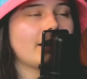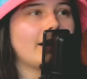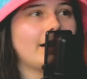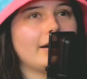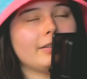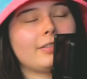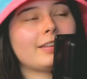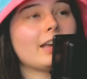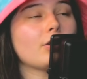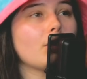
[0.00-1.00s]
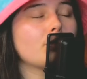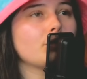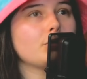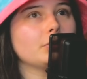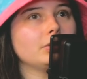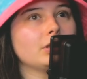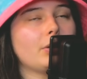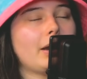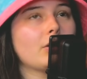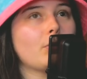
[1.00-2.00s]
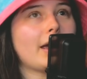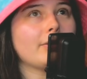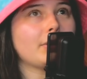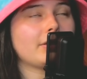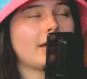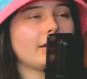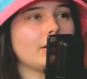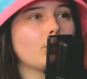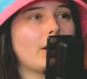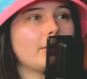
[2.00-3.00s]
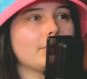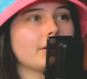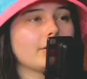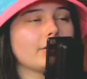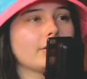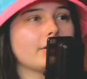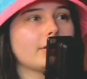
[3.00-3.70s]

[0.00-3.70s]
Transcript: Sengoku, in a way, with killing Whitebeard,